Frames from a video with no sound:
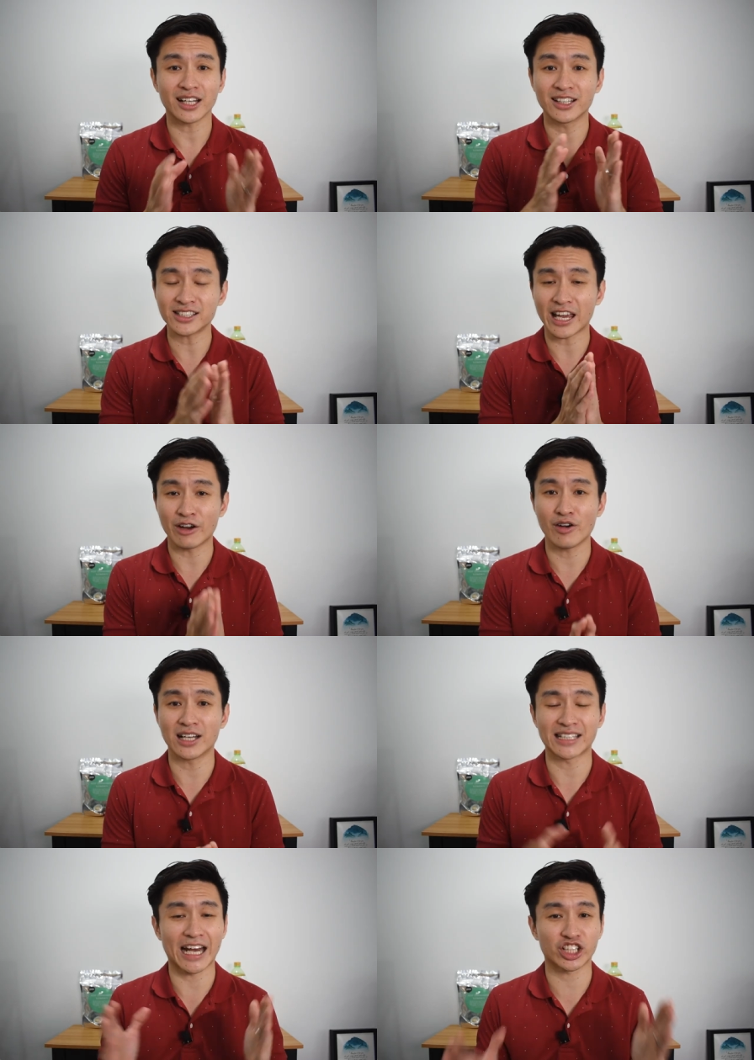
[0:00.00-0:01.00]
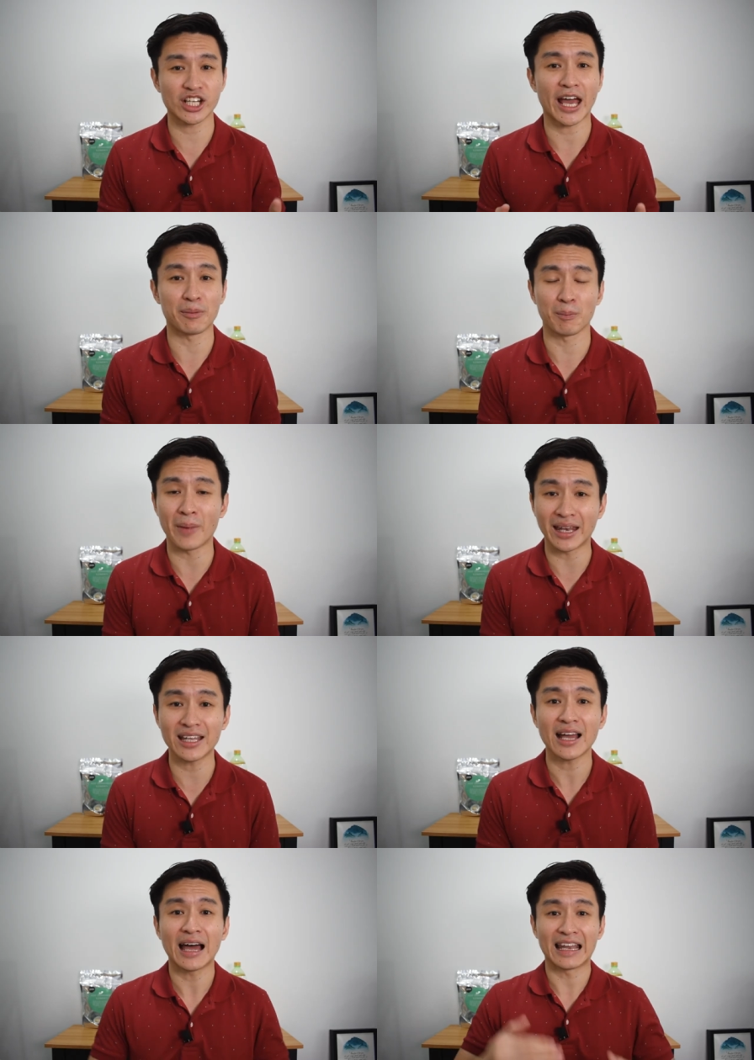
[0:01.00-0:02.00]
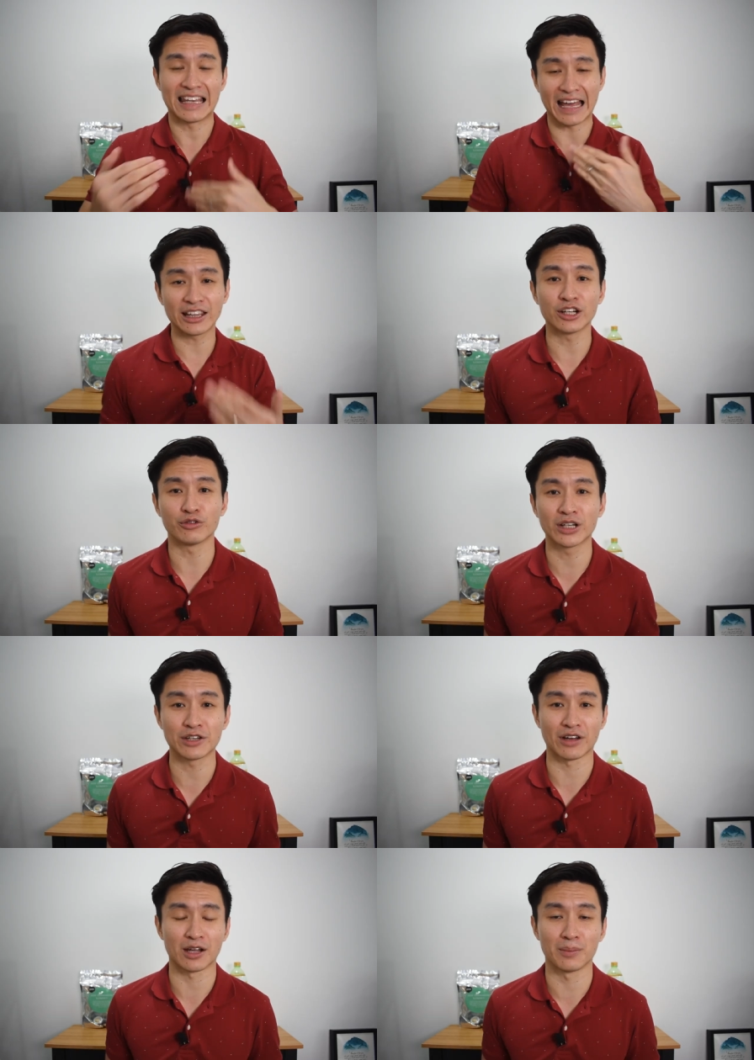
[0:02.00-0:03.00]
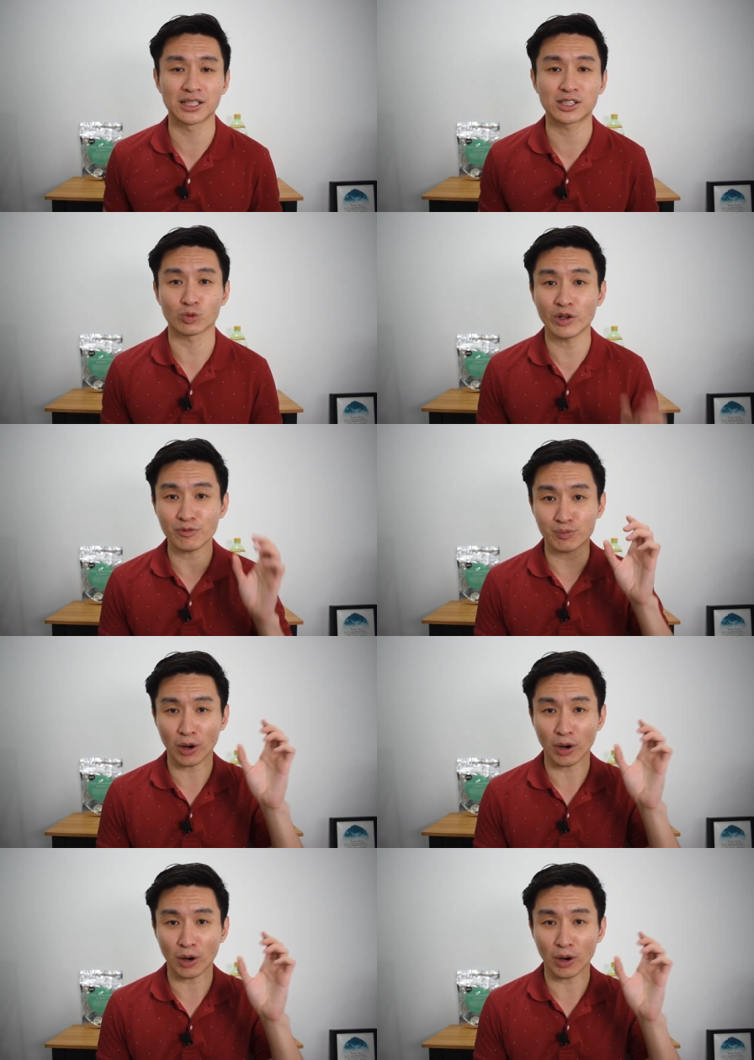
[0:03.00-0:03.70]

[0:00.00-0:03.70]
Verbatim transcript: that this area has actually had many landed redevelopments with